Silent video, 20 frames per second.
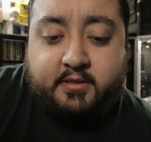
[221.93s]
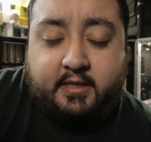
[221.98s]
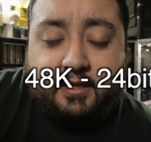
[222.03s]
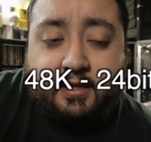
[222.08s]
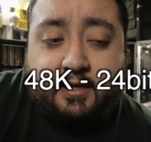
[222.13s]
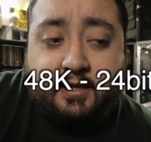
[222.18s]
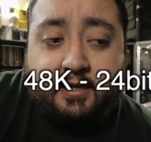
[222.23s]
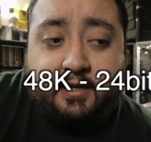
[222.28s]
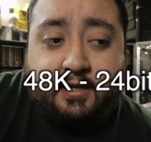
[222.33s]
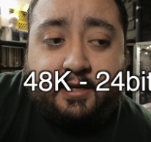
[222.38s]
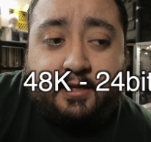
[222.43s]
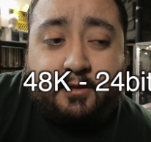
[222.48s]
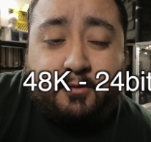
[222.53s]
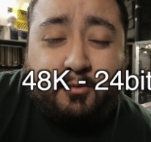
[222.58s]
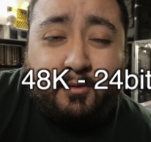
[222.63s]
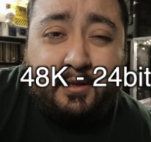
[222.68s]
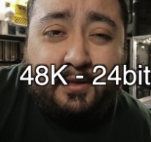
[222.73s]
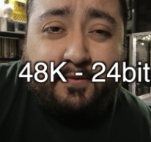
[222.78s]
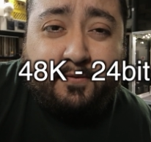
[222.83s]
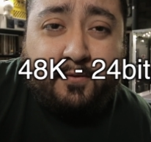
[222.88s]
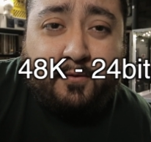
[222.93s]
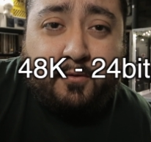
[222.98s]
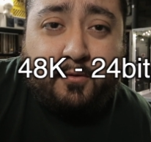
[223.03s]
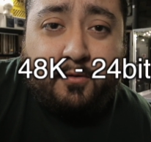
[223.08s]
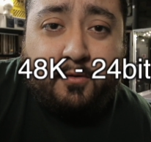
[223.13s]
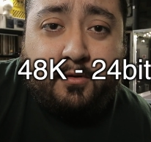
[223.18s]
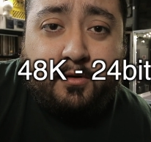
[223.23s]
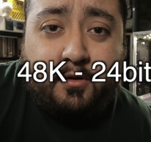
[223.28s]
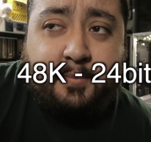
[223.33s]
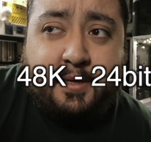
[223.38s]

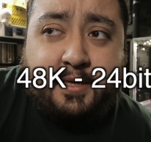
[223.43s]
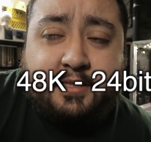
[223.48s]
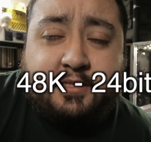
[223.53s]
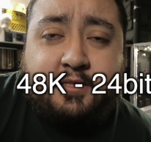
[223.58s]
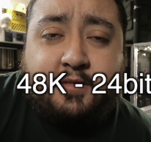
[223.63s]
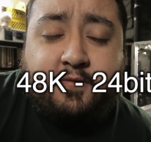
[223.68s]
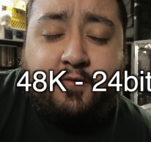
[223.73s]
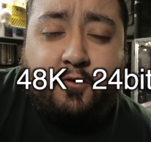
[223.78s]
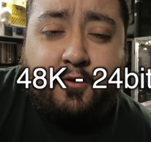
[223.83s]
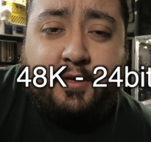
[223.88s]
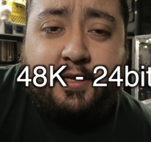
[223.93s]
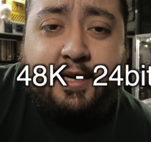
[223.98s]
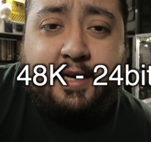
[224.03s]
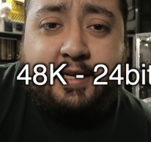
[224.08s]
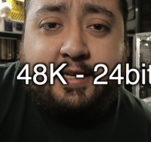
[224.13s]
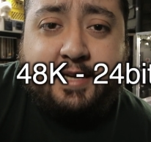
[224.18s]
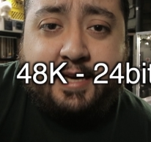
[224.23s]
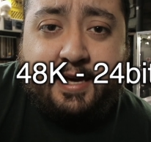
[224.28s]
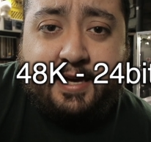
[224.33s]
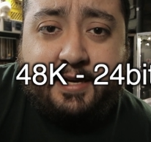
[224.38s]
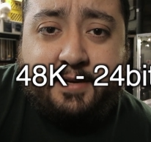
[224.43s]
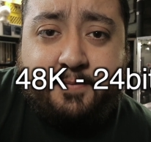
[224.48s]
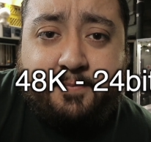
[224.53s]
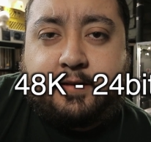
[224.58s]
24 bits 48K,